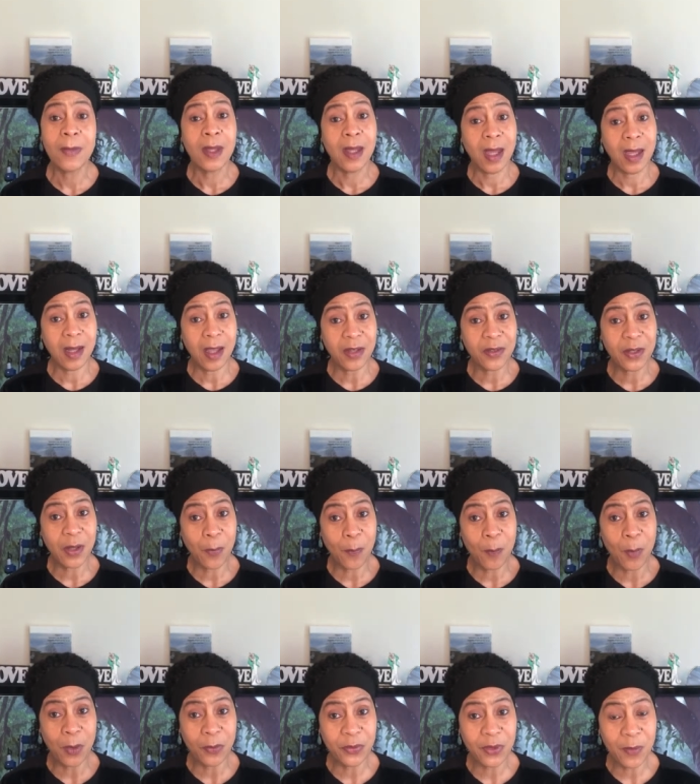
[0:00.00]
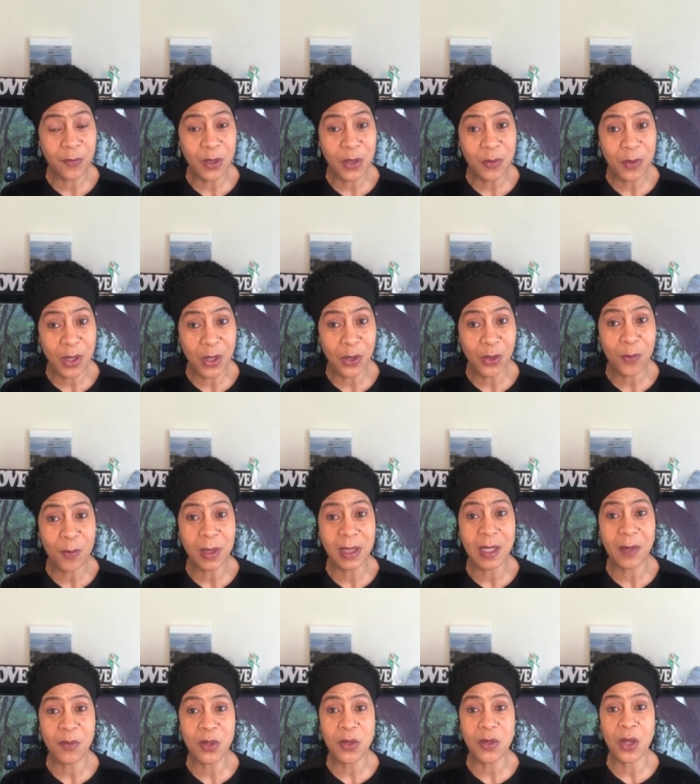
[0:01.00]
And as most of you know, many
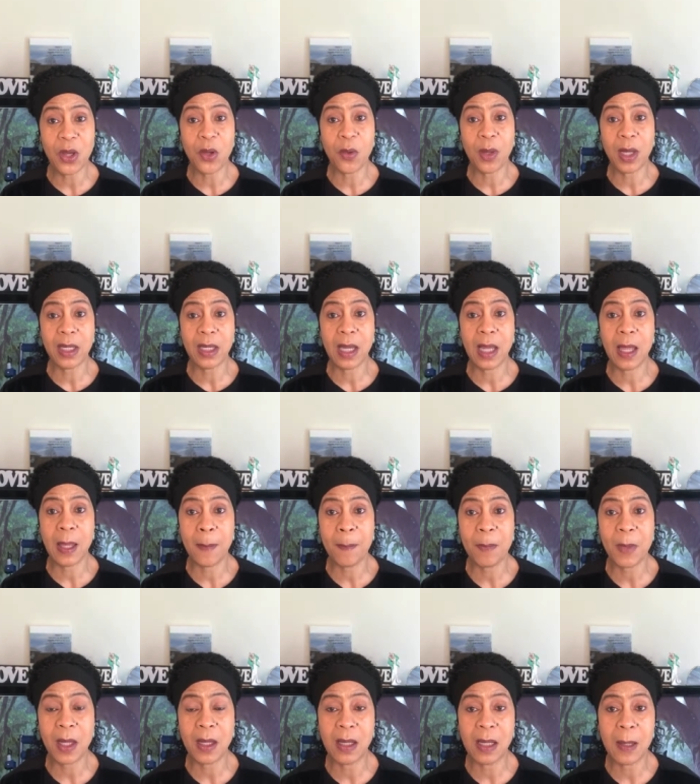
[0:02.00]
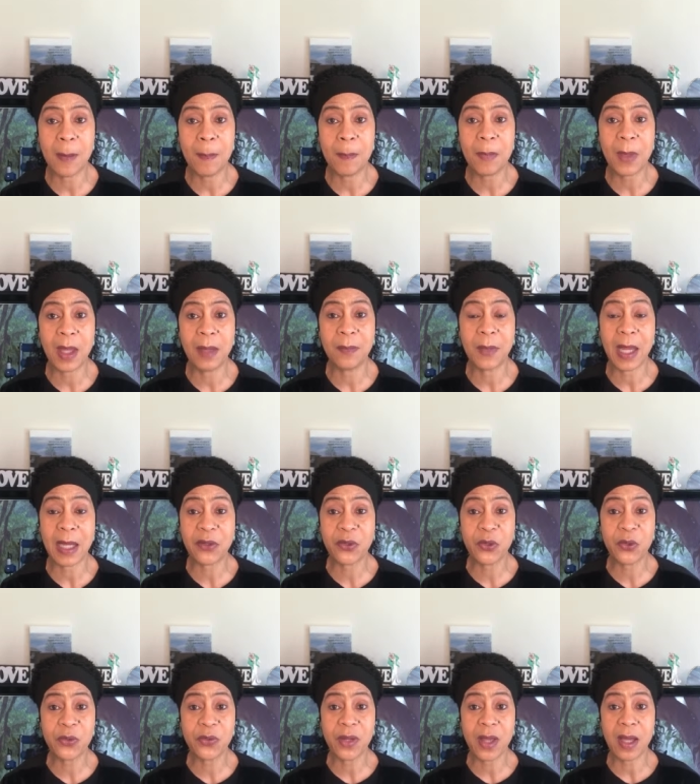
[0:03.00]
of you know, I am an
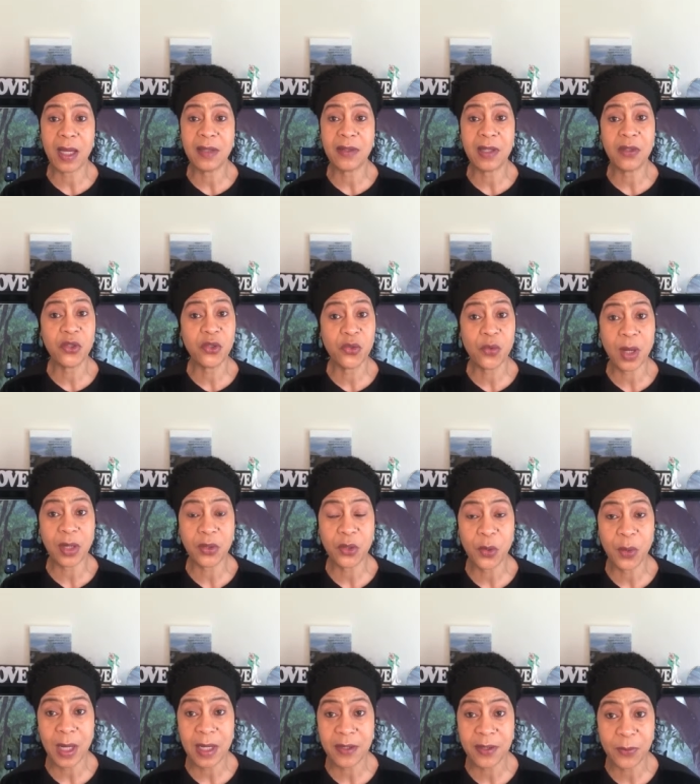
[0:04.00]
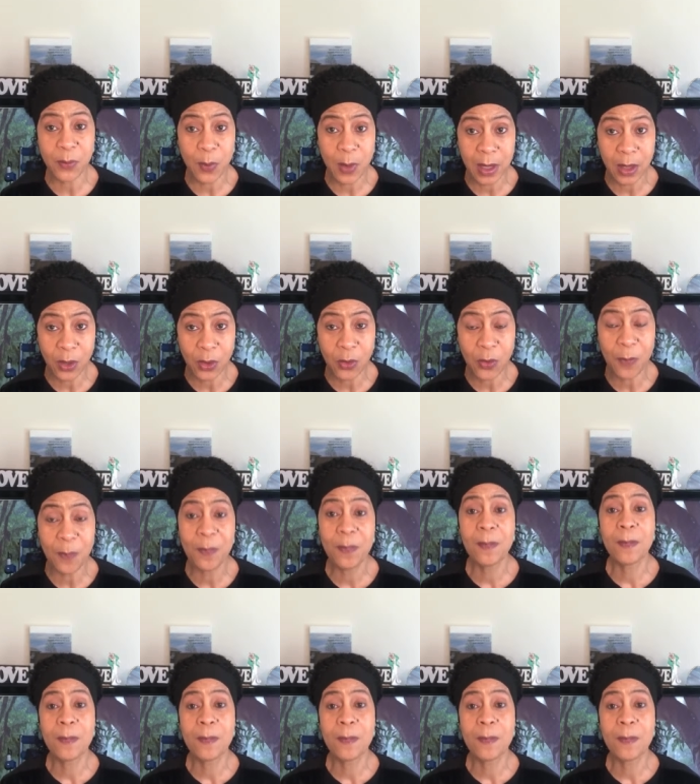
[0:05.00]
exercise instructor as well.